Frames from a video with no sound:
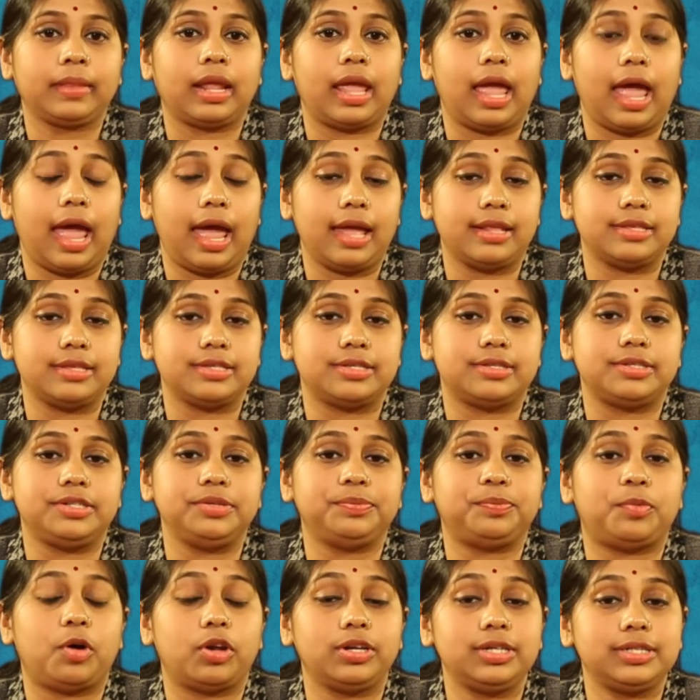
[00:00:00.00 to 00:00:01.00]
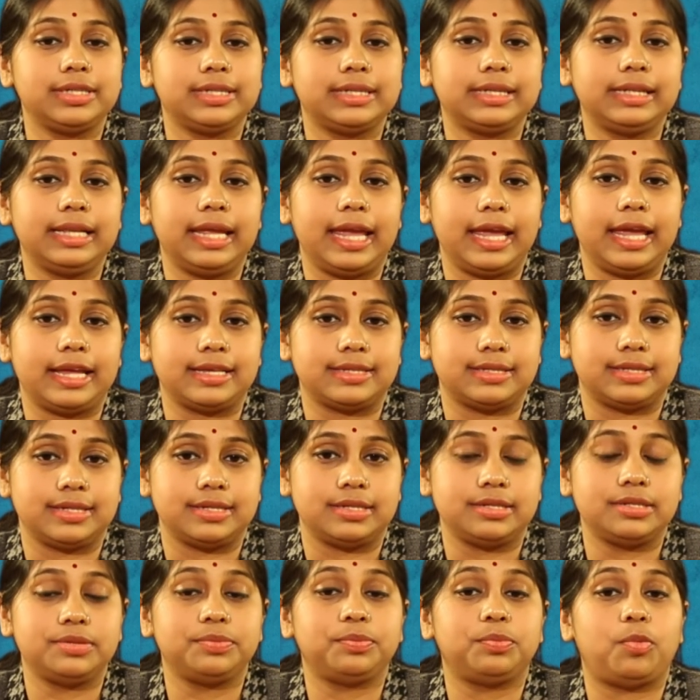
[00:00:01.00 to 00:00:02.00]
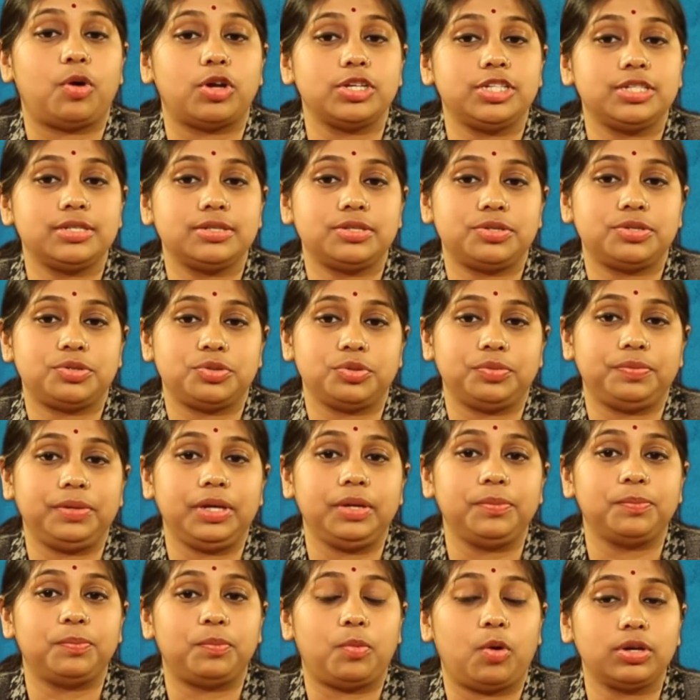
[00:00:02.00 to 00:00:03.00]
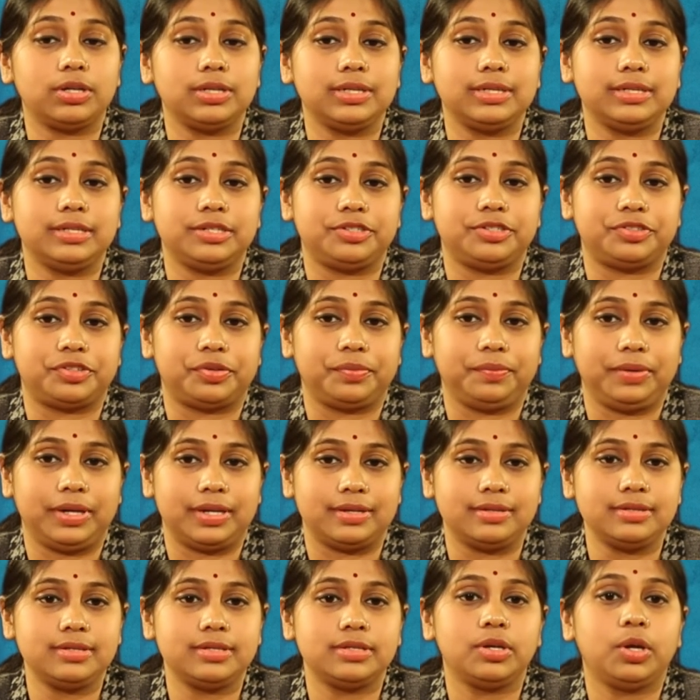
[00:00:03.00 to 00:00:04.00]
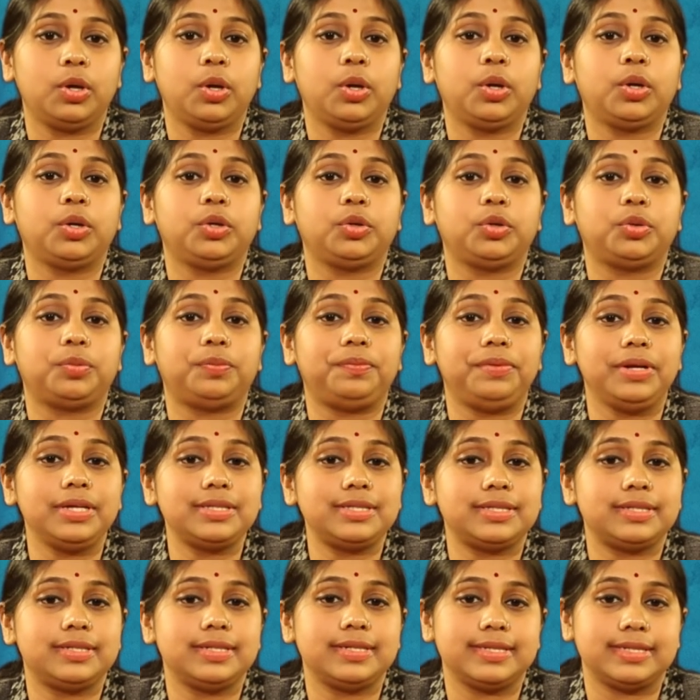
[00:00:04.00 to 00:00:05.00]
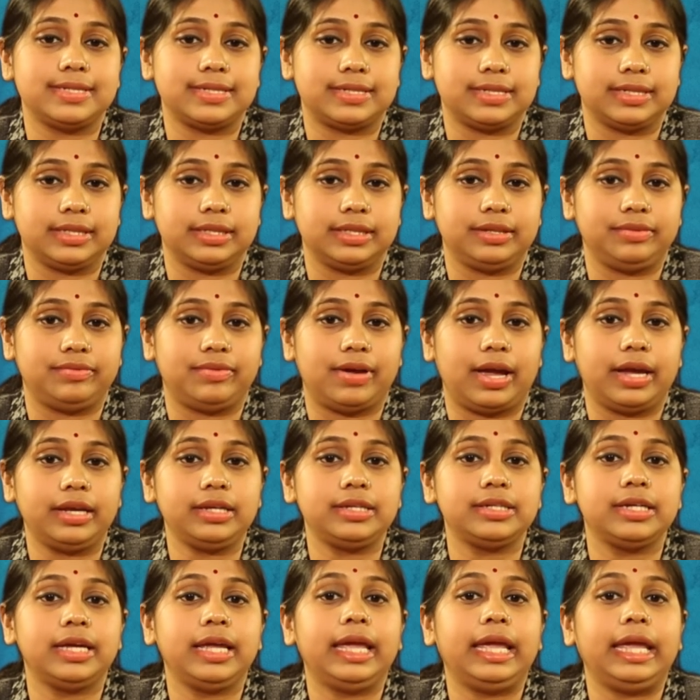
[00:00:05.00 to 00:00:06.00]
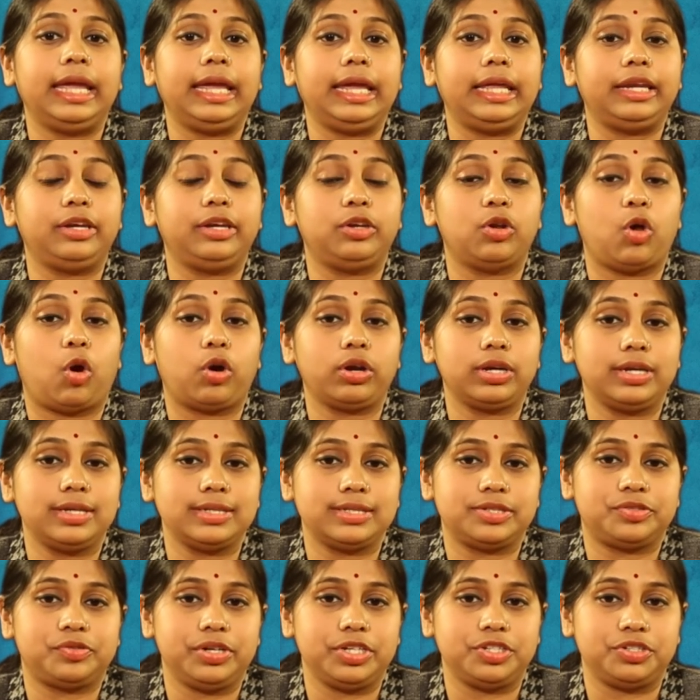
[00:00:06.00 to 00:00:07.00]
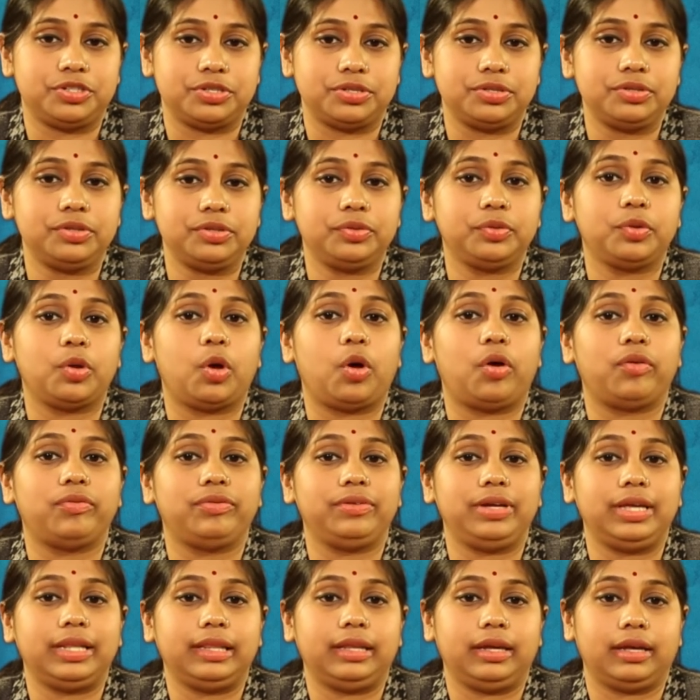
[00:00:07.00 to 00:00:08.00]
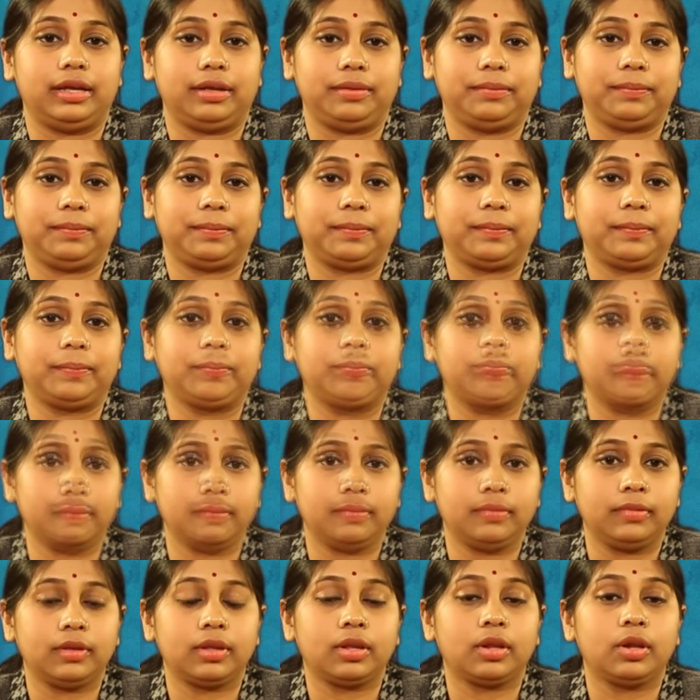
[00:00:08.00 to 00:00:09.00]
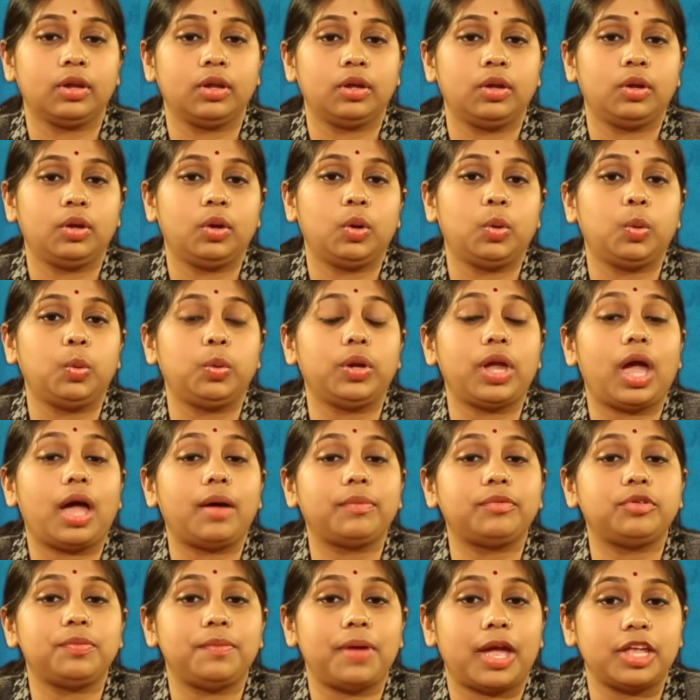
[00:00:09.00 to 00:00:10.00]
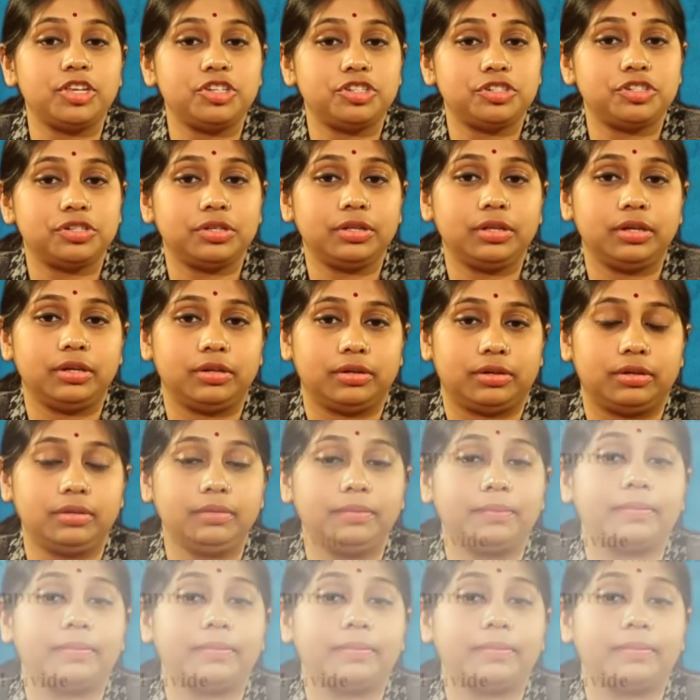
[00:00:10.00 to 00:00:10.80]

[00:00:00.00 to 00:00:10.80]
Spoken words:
Hence, the political access poses to be important determinants to bridge the digital divide in northeast region of India. We have to mention here